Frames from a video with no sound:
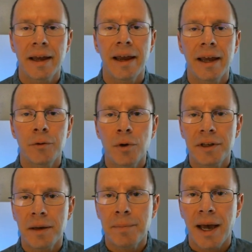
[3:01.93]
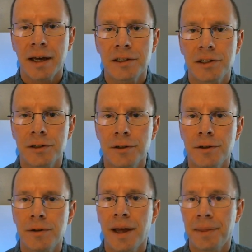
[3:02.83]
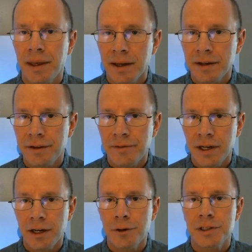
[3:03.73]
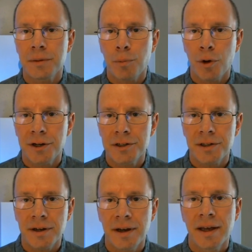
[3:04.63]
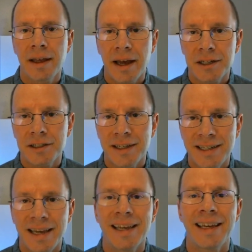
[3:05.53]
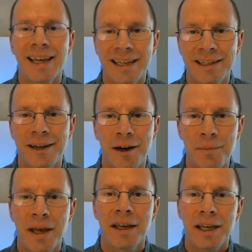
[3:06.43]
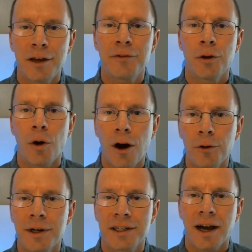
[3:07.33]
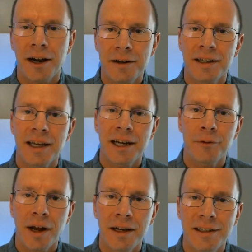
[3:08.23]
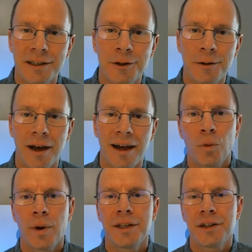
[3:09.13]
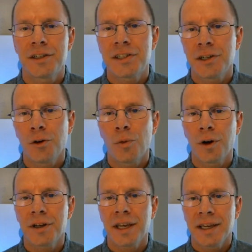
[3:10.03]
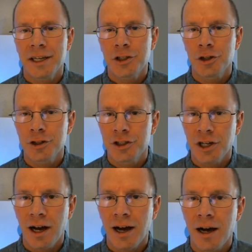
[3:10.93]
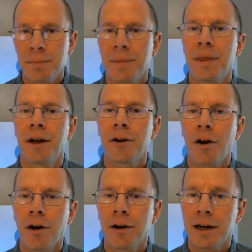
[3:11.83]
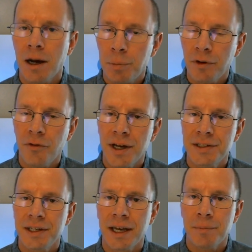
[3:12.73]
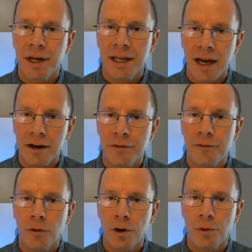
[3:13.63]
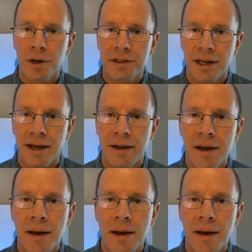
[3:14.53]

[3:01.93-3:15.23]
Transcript: and we'll get back to, at the end of the video, some pointers on actually taking income if you are retired and getting ready to do that. When you're still working at your job, there are a couple of ways to get money out of a 401k,